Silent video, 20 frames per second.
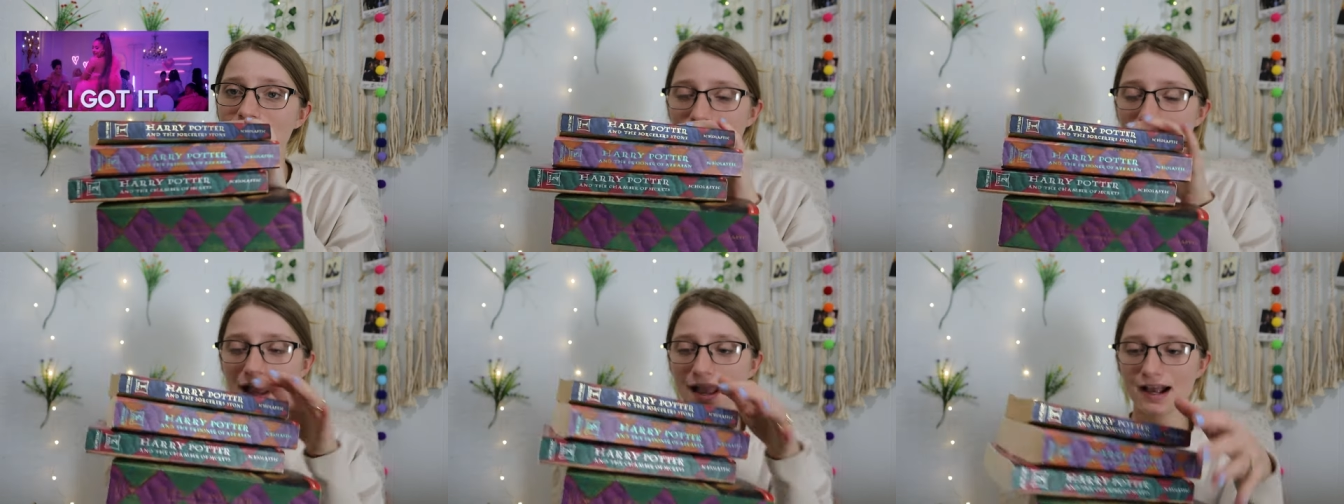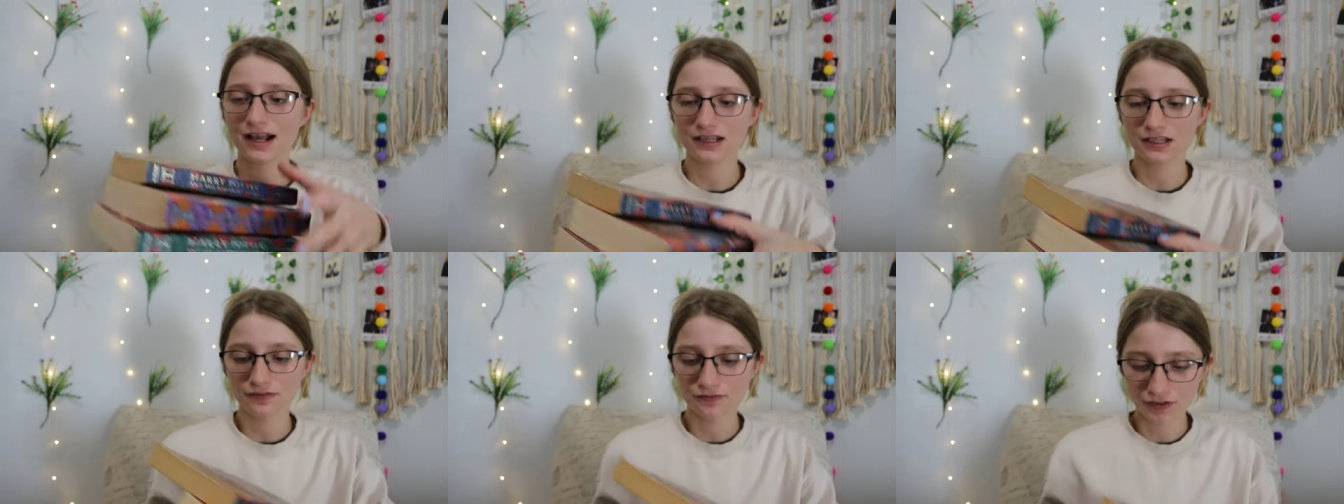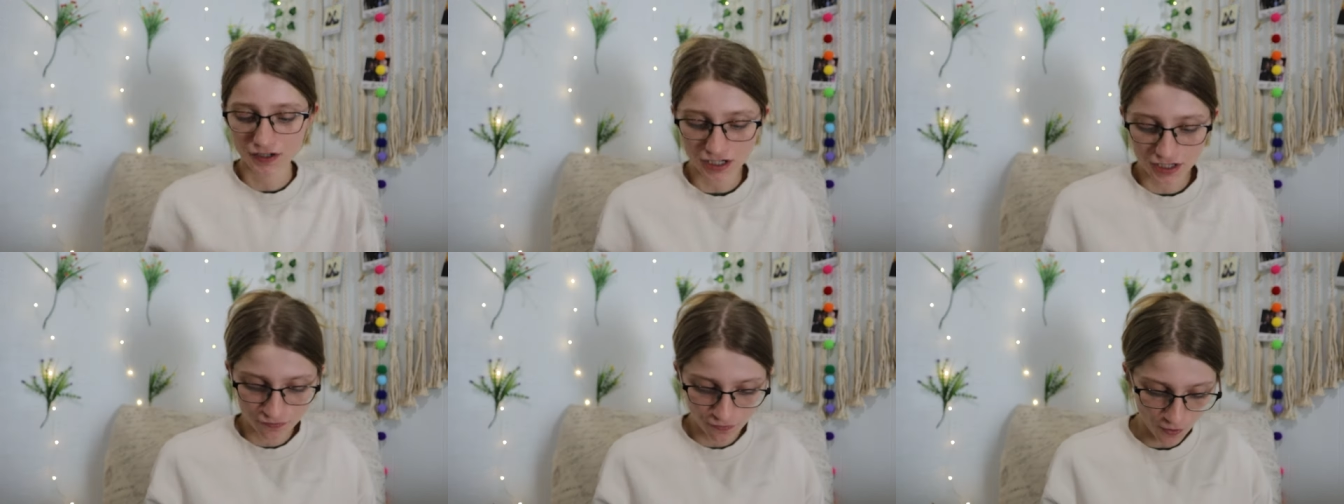But yeah, I got the
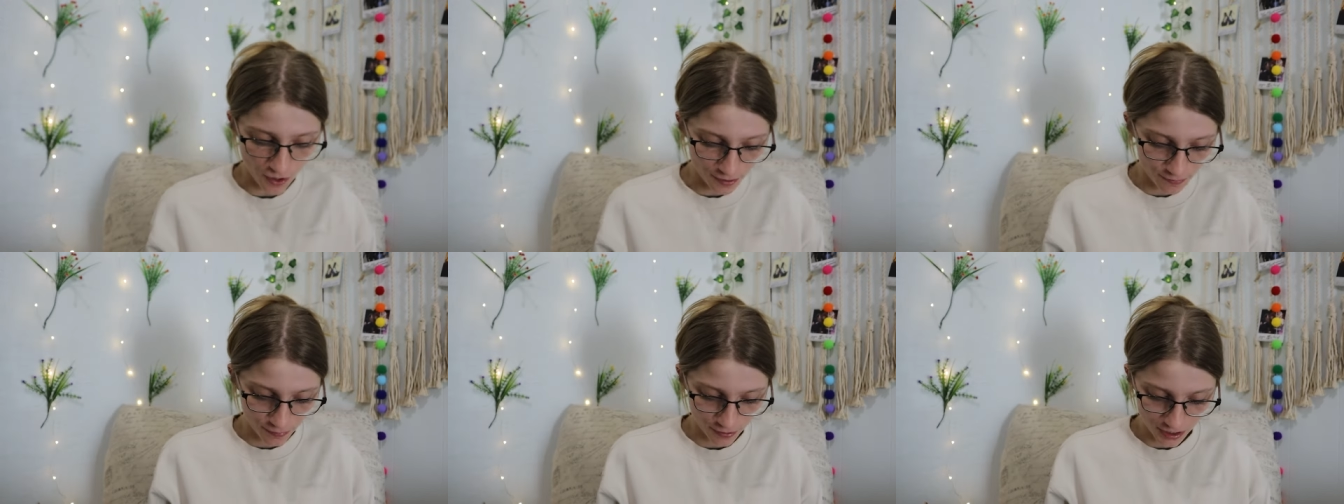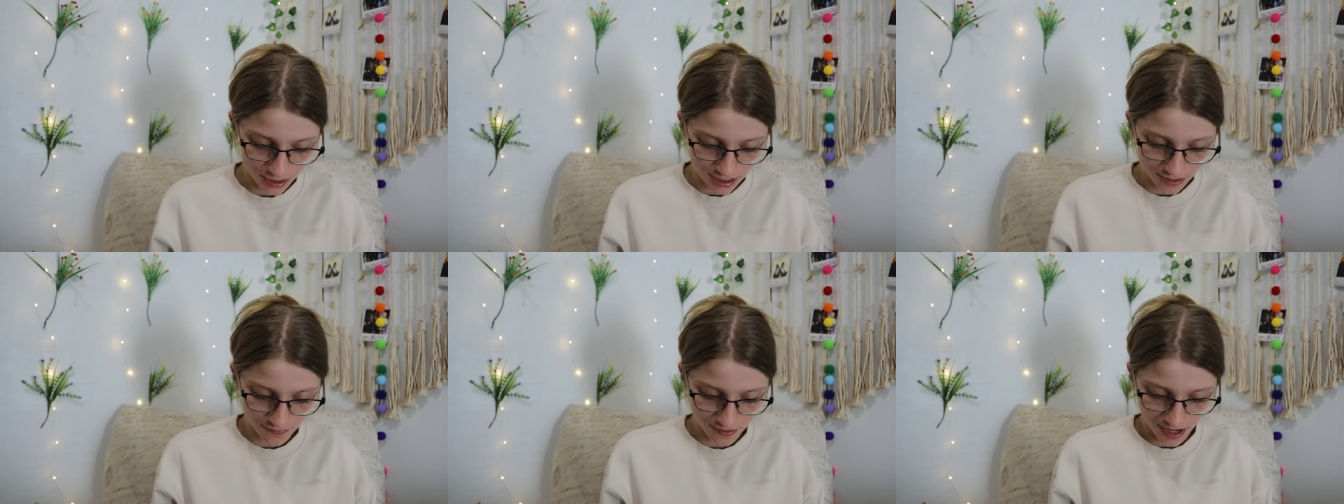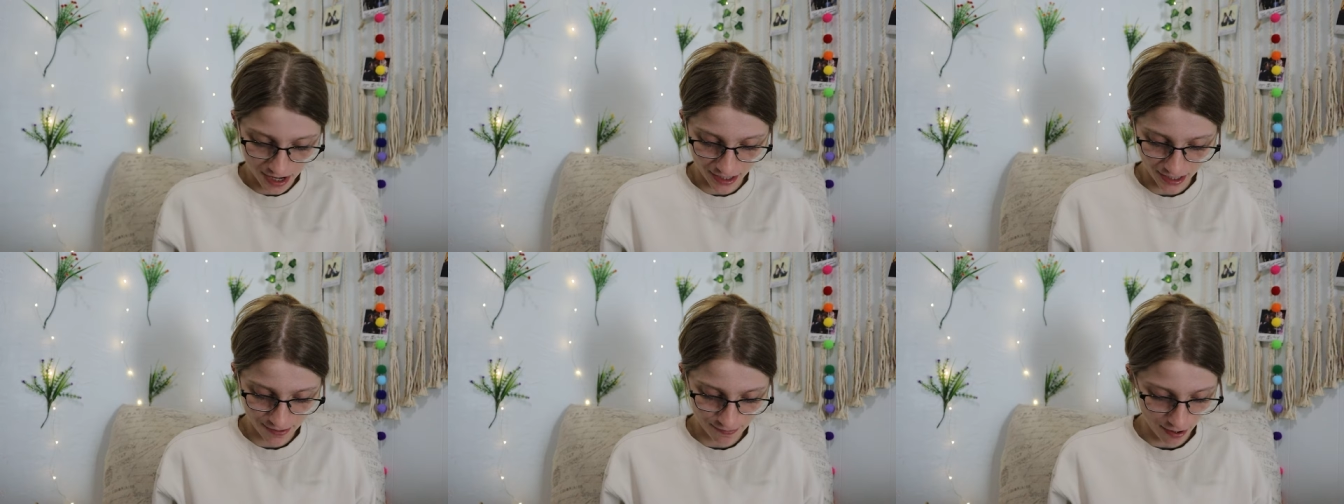first four books of the
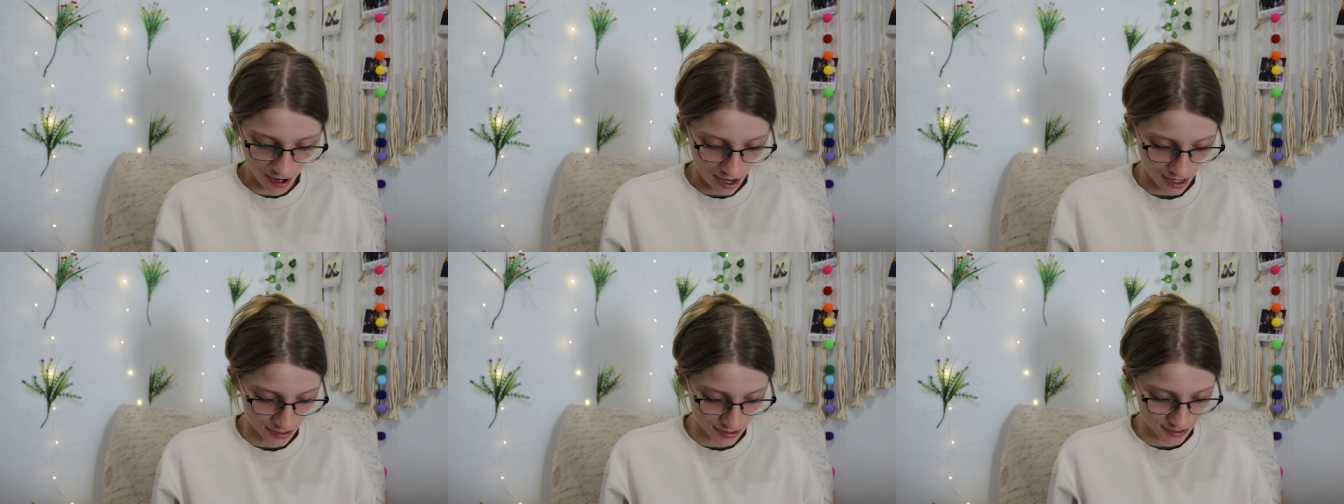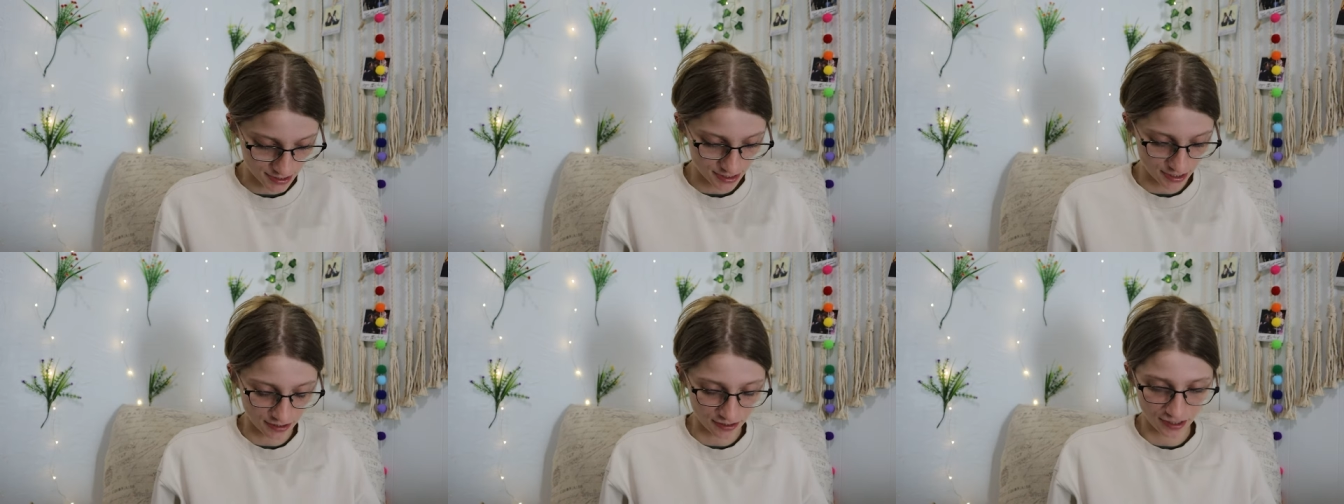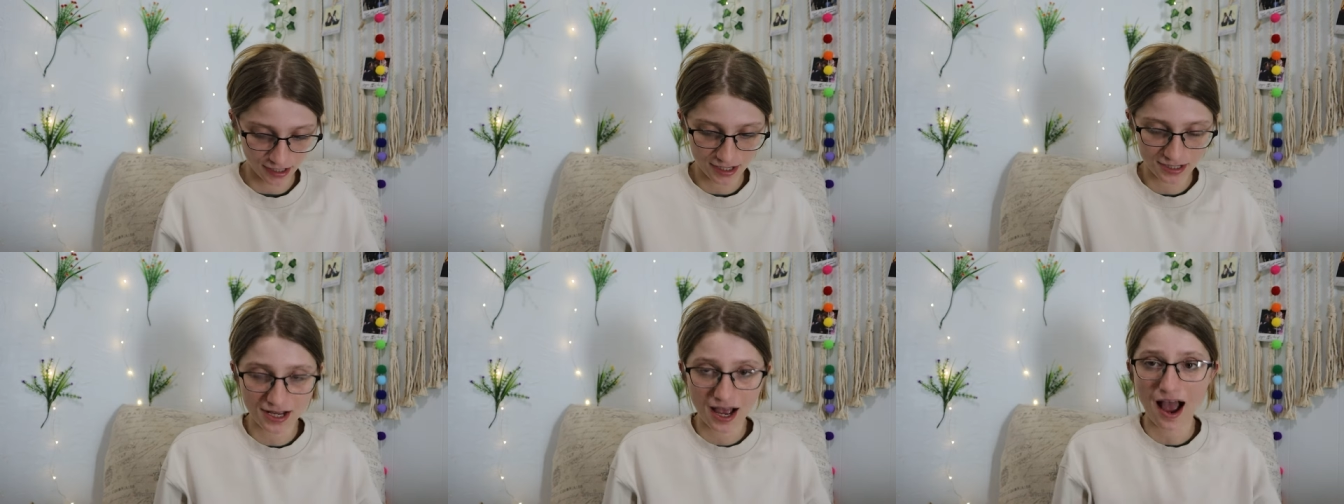Harry Potter
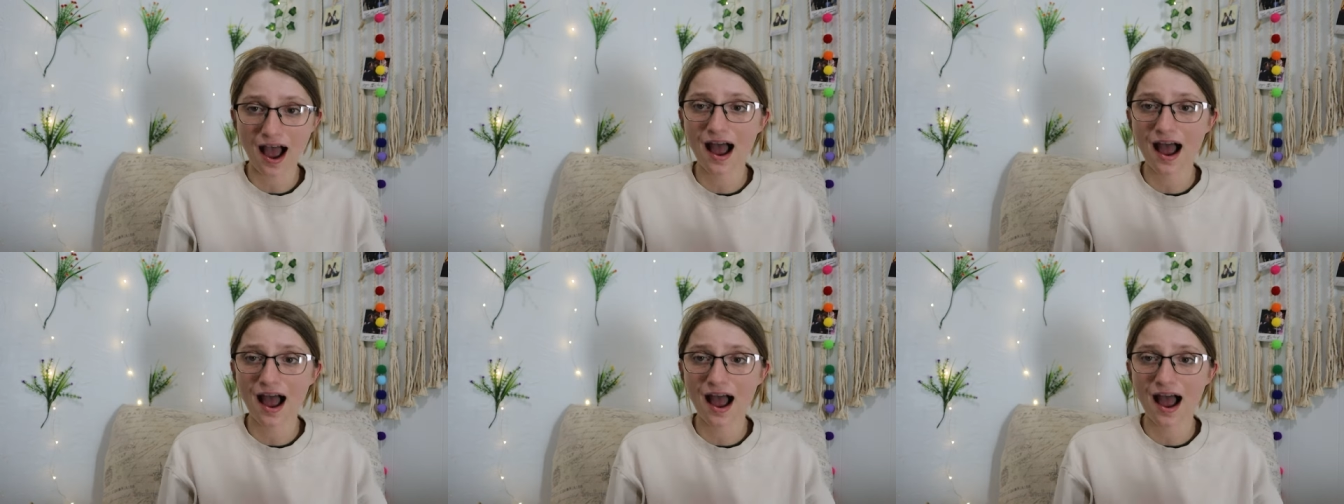series.